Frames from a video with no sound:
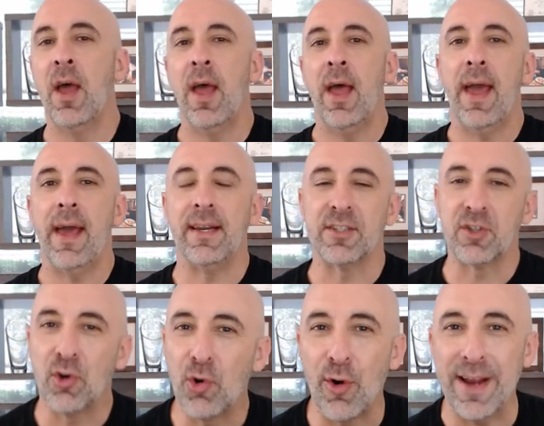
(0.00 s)
and as
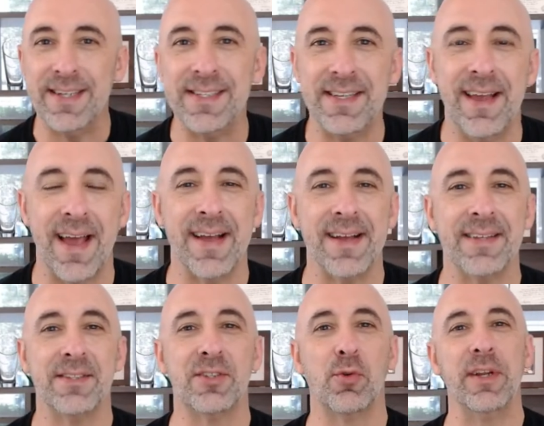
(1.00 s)
crazy
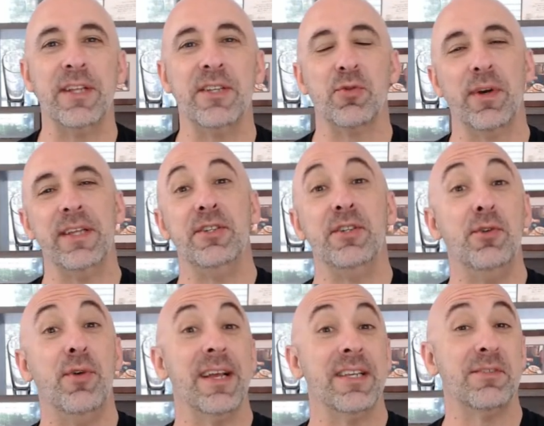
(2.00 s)
as
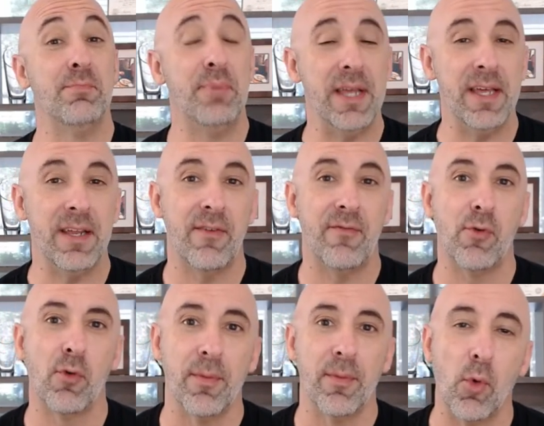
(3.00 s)
2022 has been
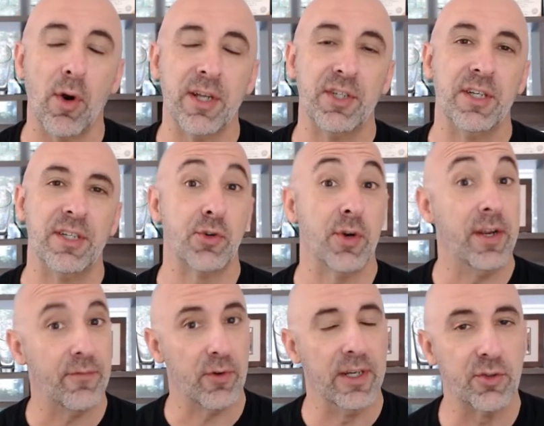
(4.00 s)
for the mortgage industry
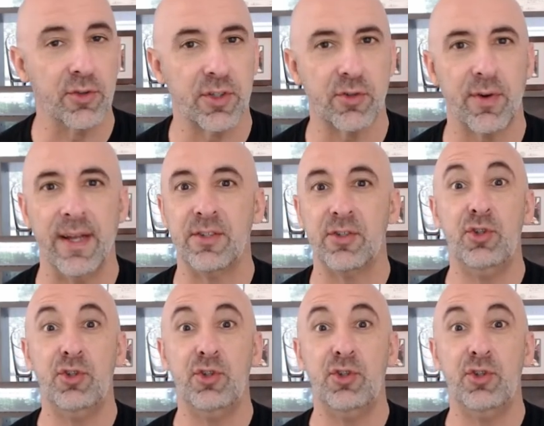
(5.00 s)
and for interest rates,